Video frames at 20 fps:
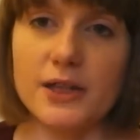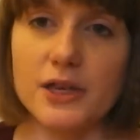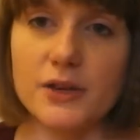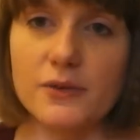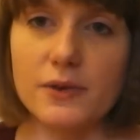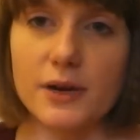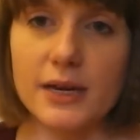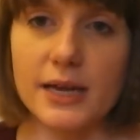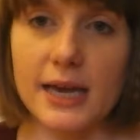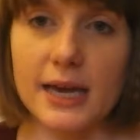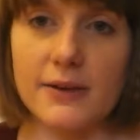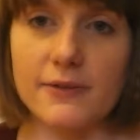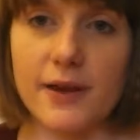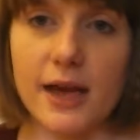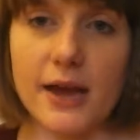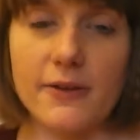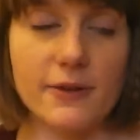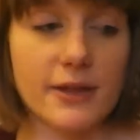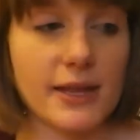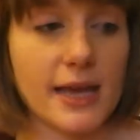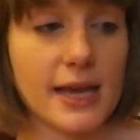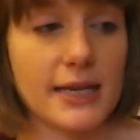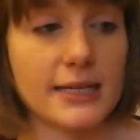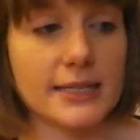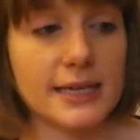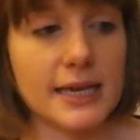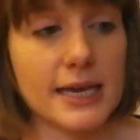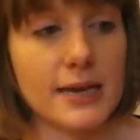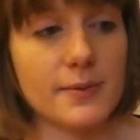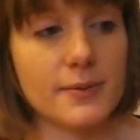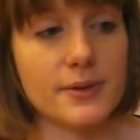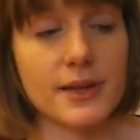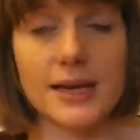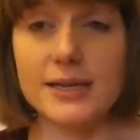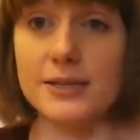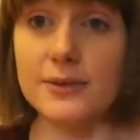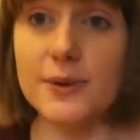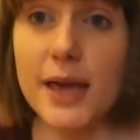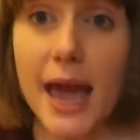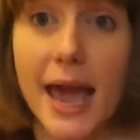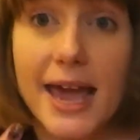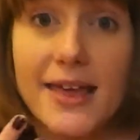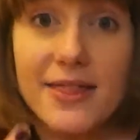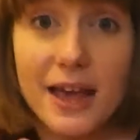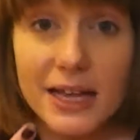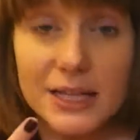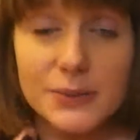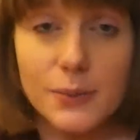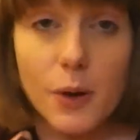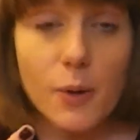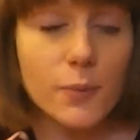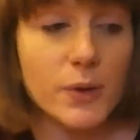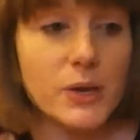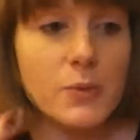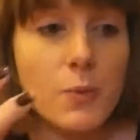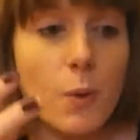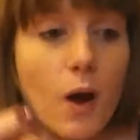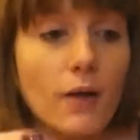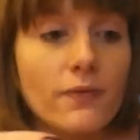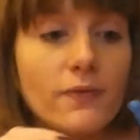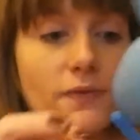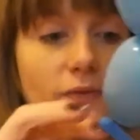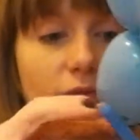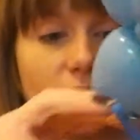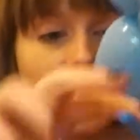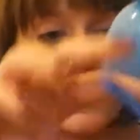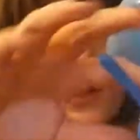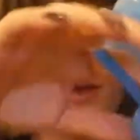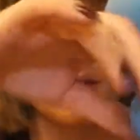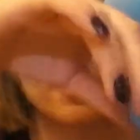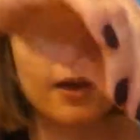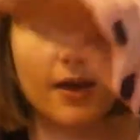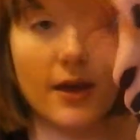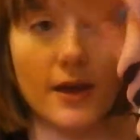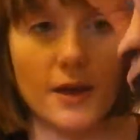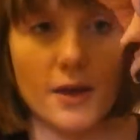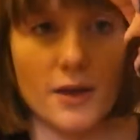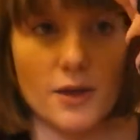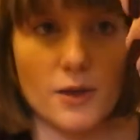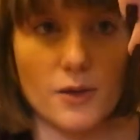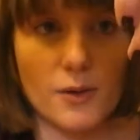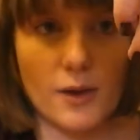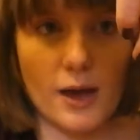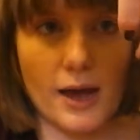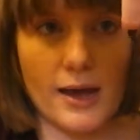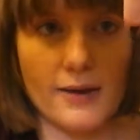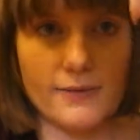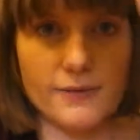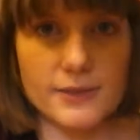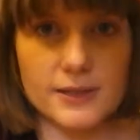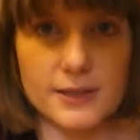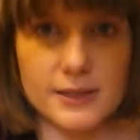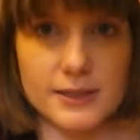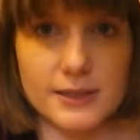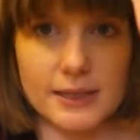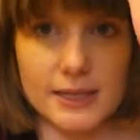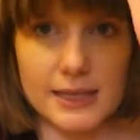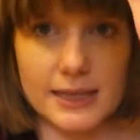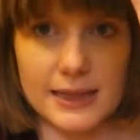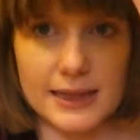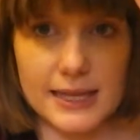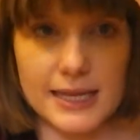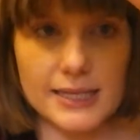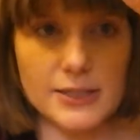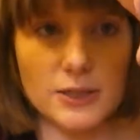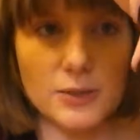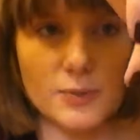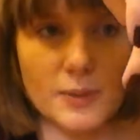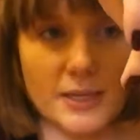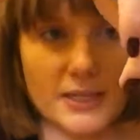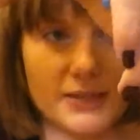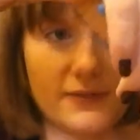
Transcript: that you're running out of air at the end here, but that's okay, that's what we want. You have a little bit